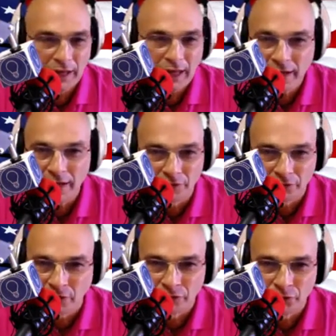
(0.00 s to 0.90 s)
any other
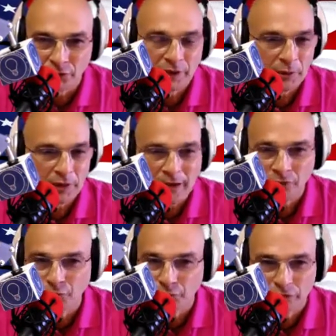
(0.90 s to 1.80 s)
country, they would have
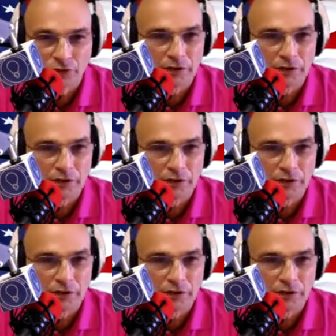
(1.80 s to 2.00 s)
to fix it.